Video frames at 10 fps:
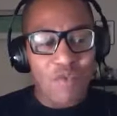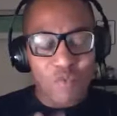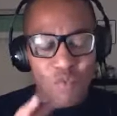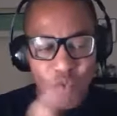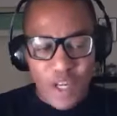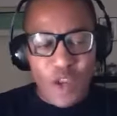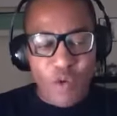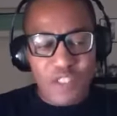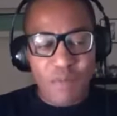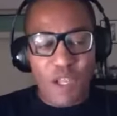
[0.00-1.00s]
when going to
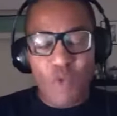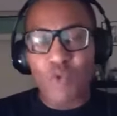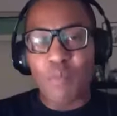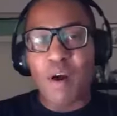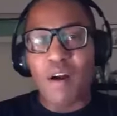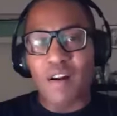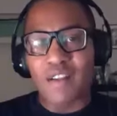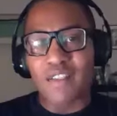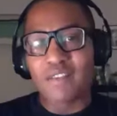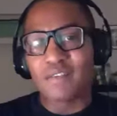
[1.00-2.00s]
my local park,
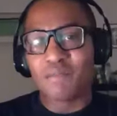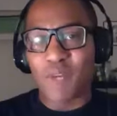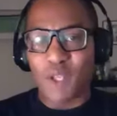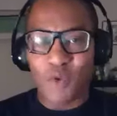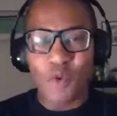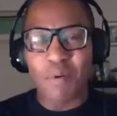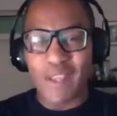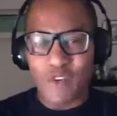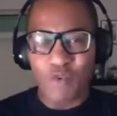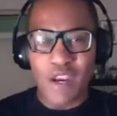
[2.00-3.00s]
my local
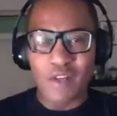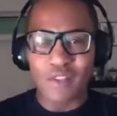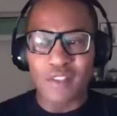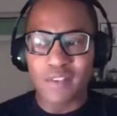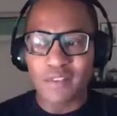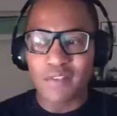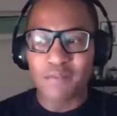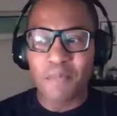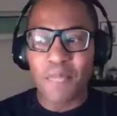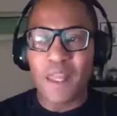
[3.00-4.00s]
playground,
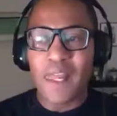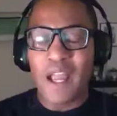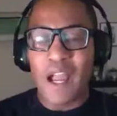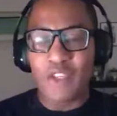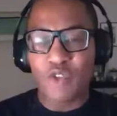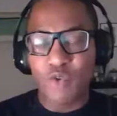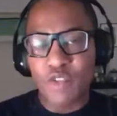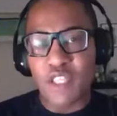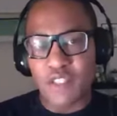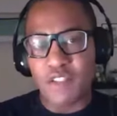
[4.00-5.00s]
I
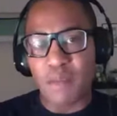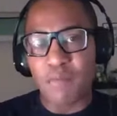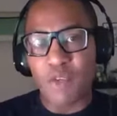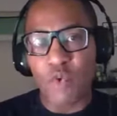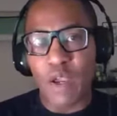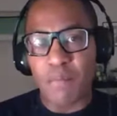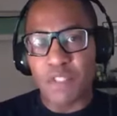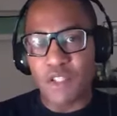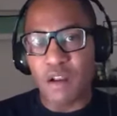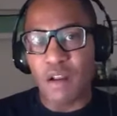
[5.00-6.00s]
noticed something quite
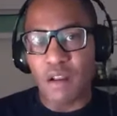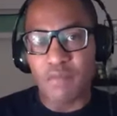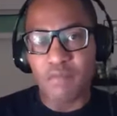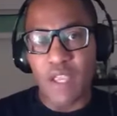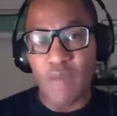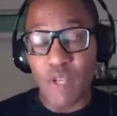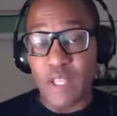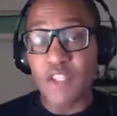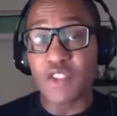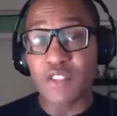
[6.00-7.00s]
bizarre in
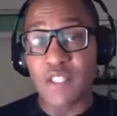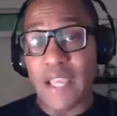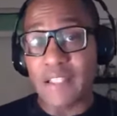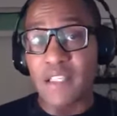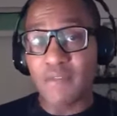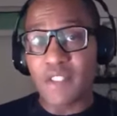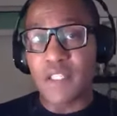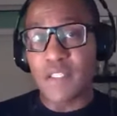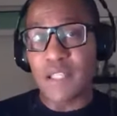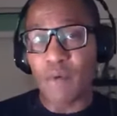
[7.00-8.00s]
relation to the
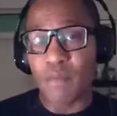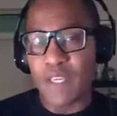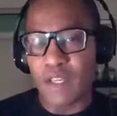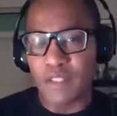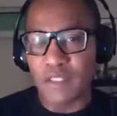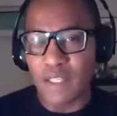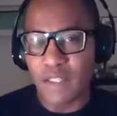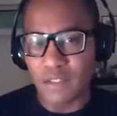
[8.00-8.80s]
activities that were being undertaken.